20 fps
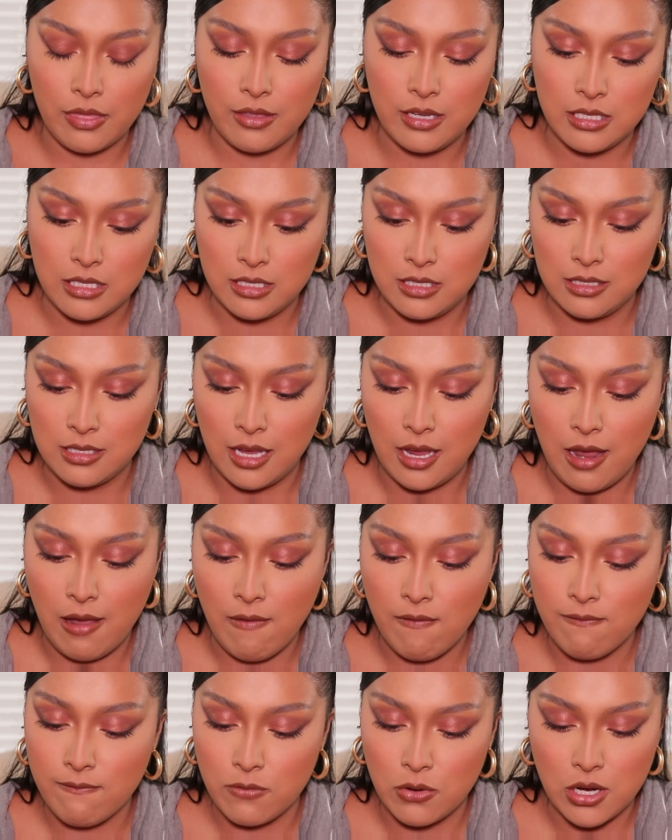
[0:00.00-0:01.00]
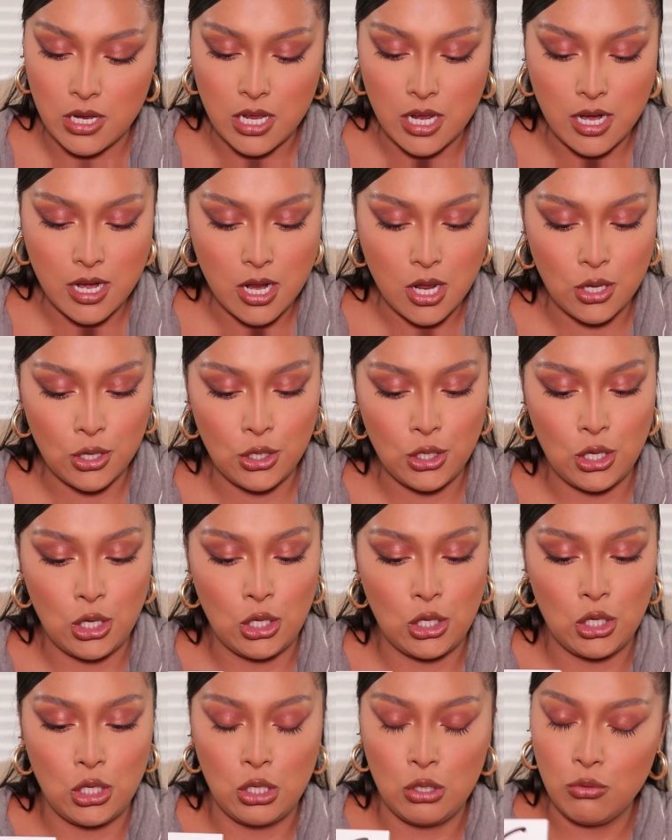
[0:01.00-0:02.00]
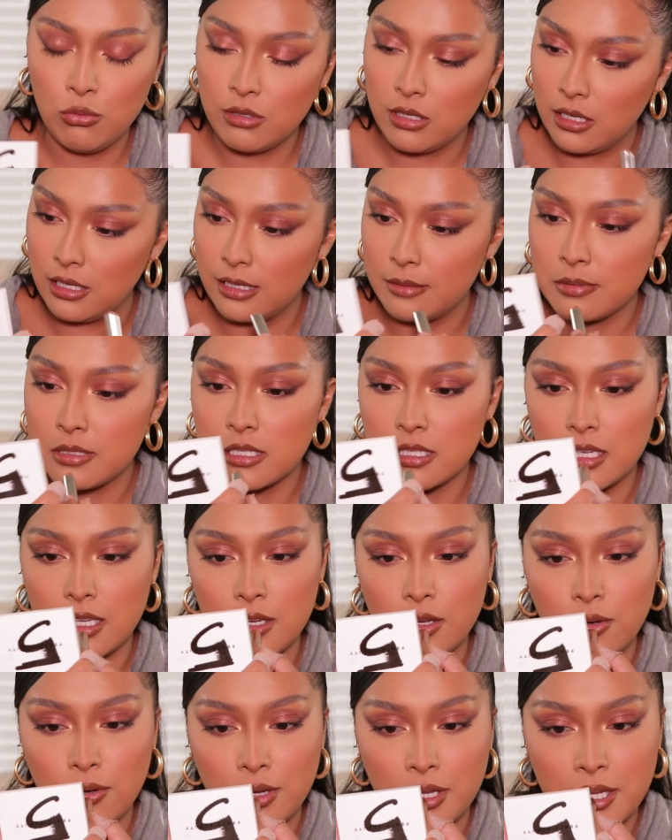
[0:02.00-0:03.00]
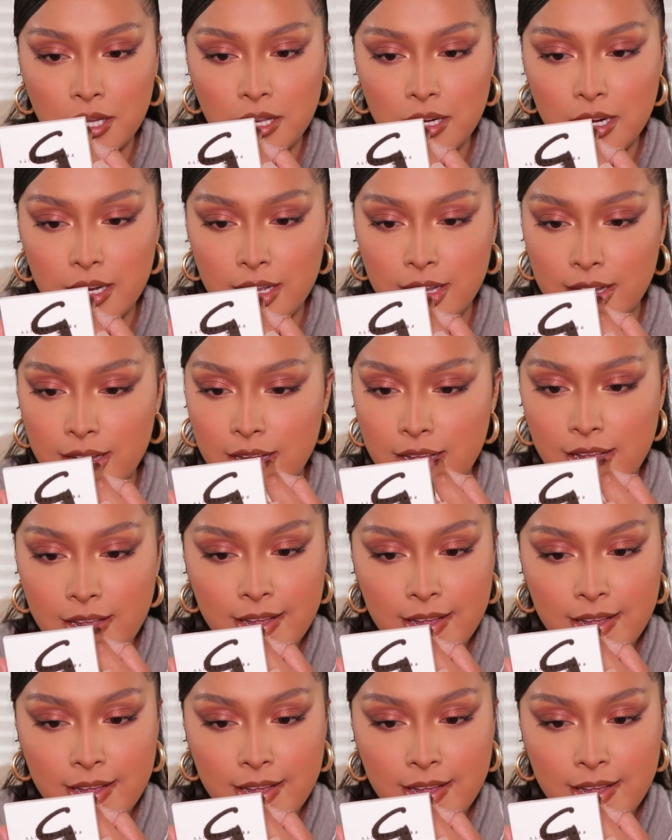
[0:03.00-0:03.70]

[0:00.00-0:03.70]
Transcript: This is a freaking cute lipstick, okay? Like,